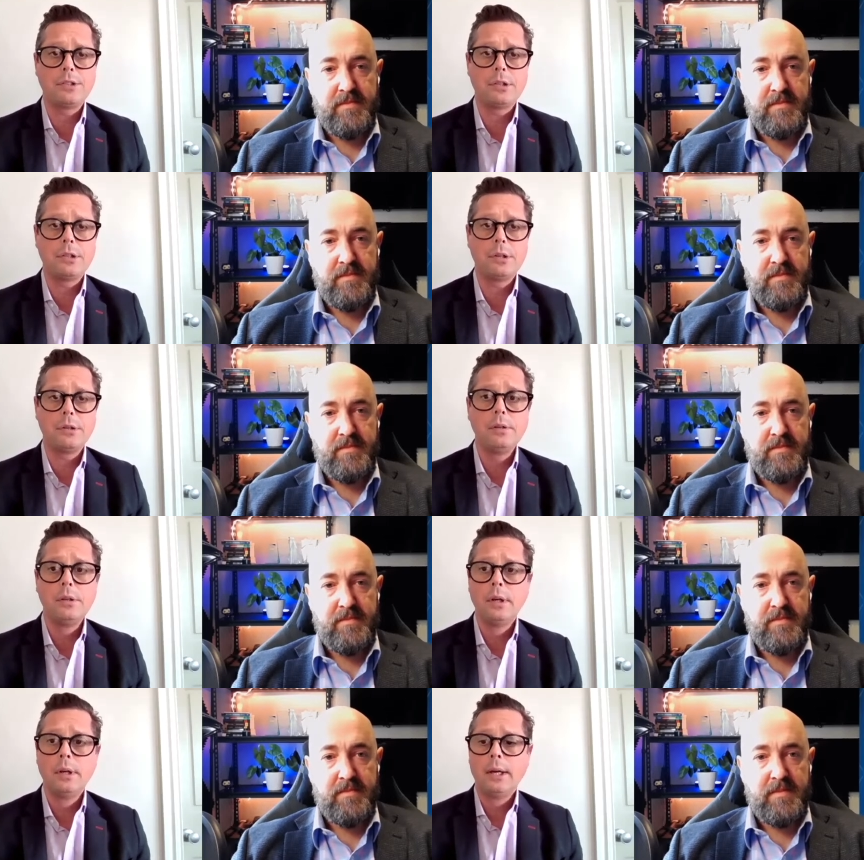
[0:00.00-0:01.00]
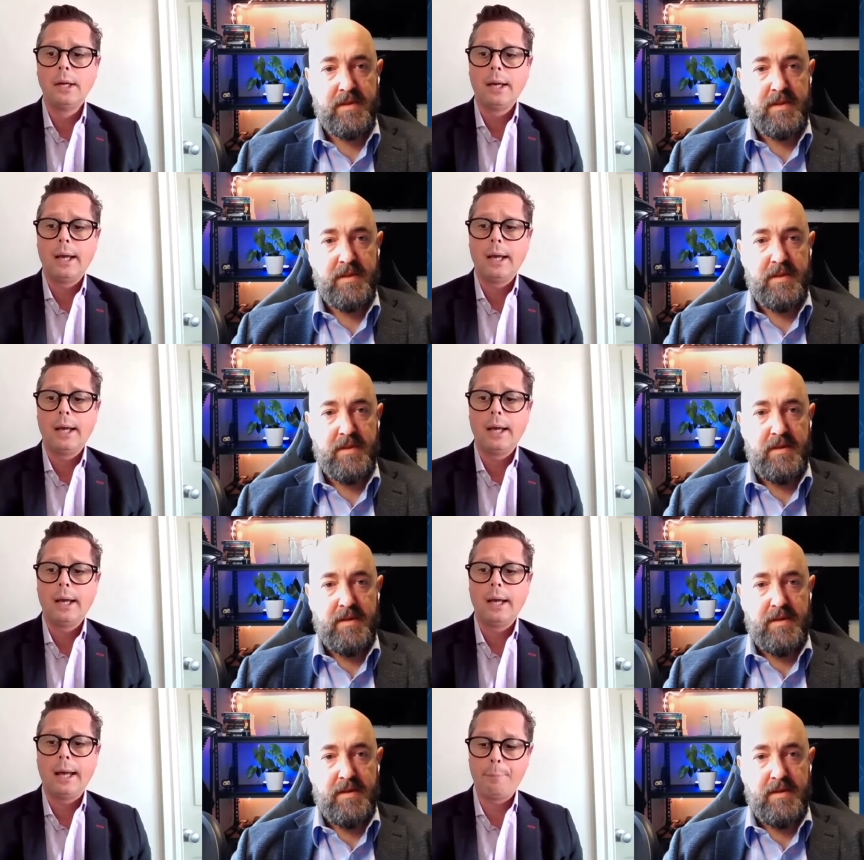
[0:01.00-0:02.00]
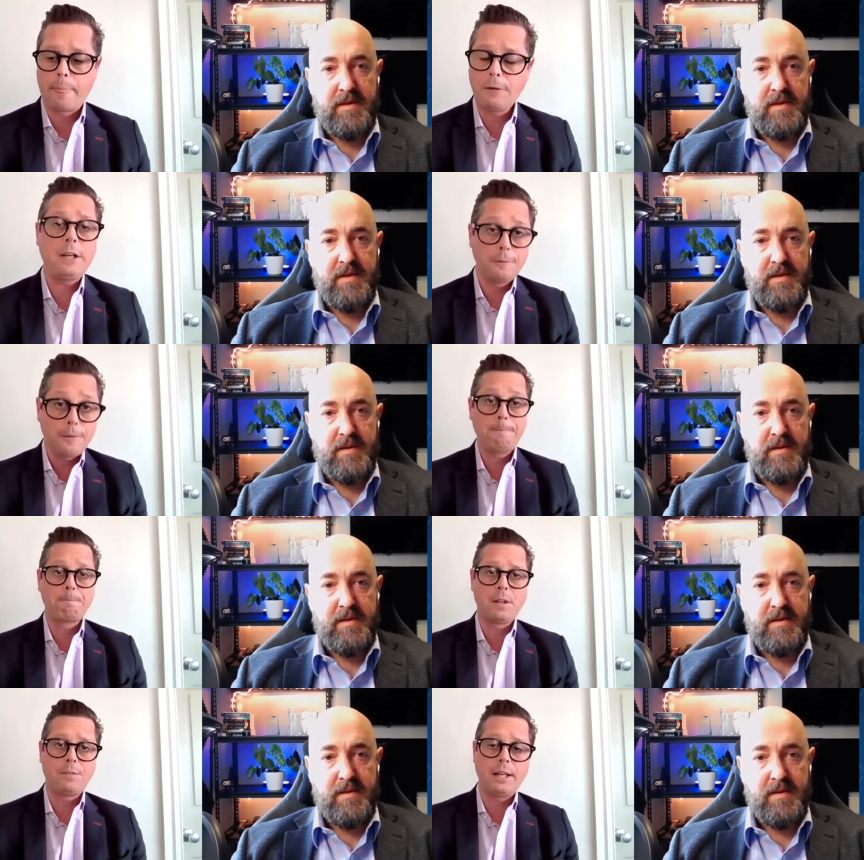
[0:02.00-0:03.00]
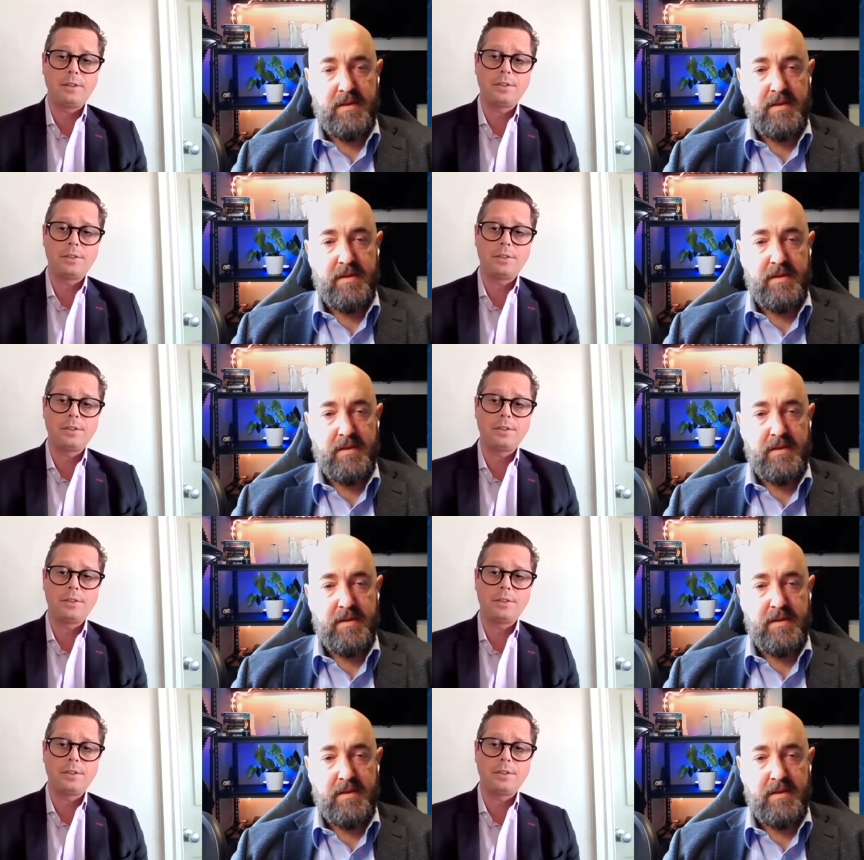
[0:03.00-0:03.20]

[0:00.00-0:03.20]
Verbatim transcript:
Speaker 1: too. Um, but effectively,